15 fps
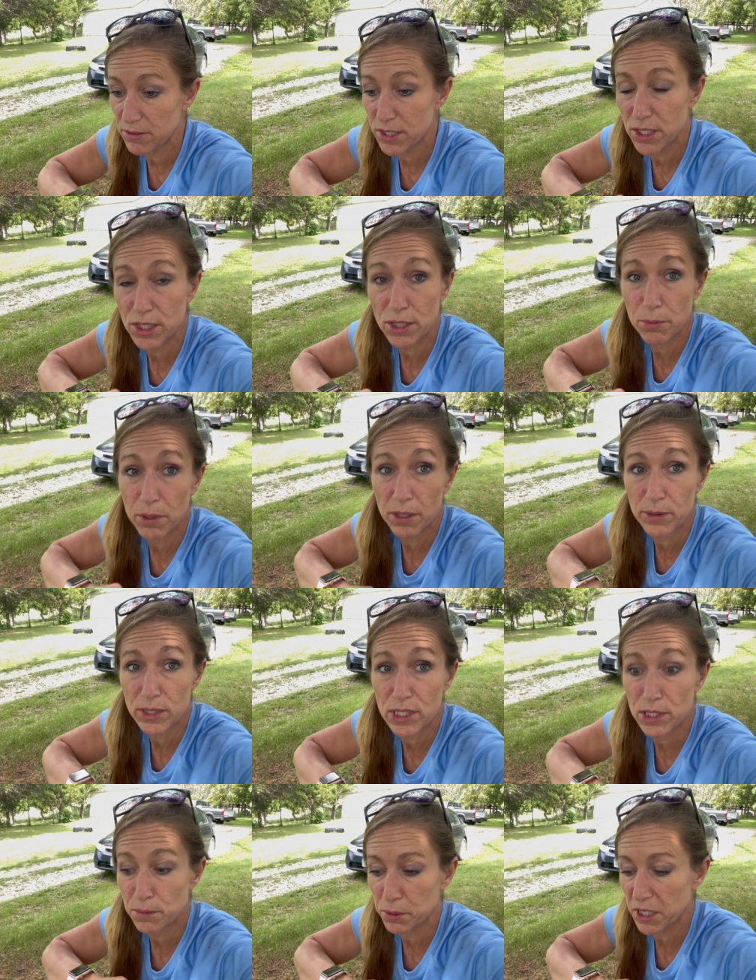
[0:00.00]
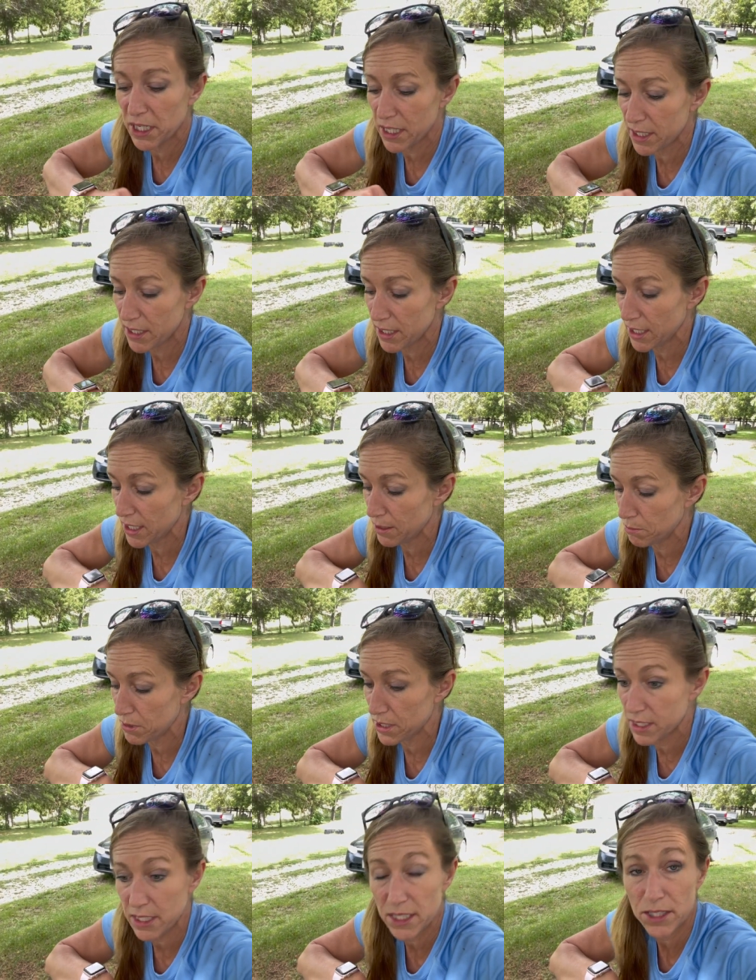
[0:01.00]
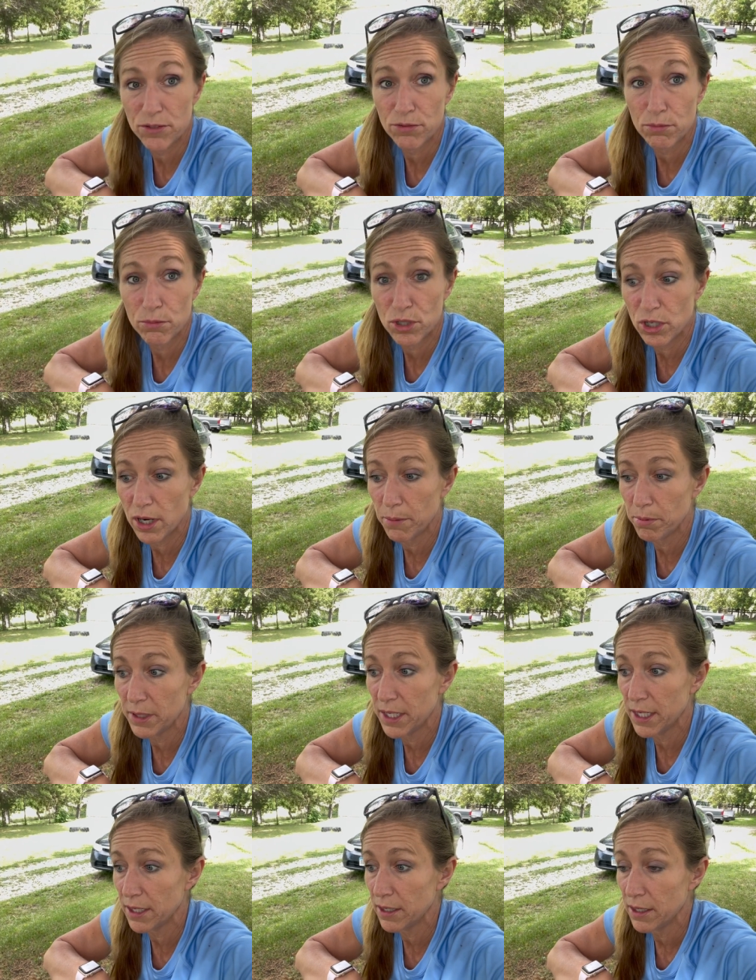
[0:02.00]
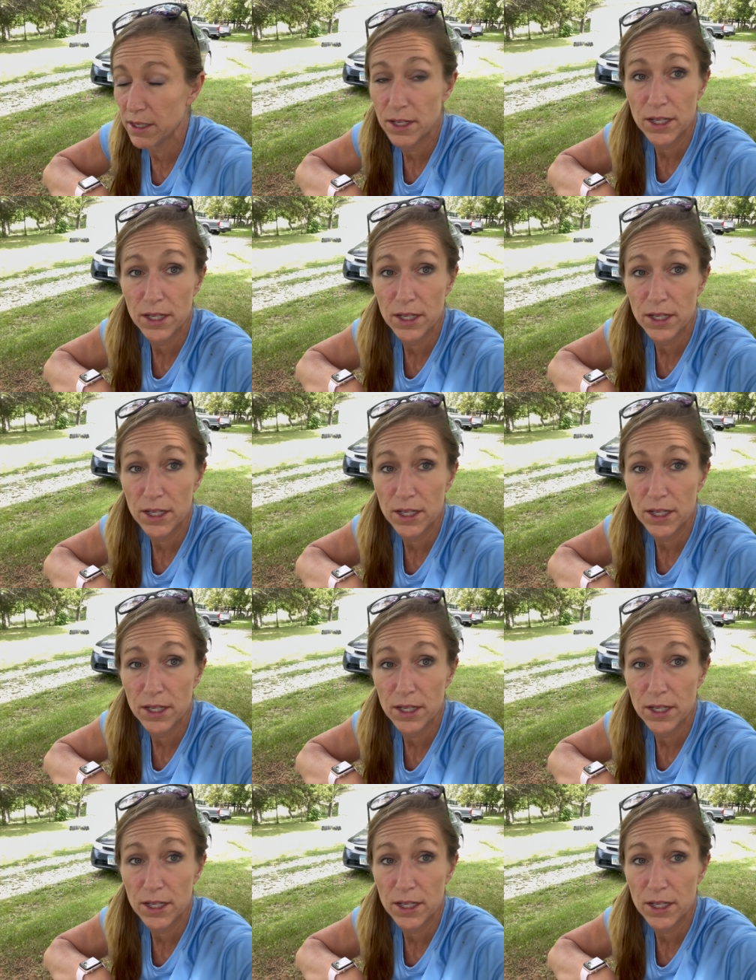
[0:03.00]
so you could probably spray it to keep the seeds from dropping.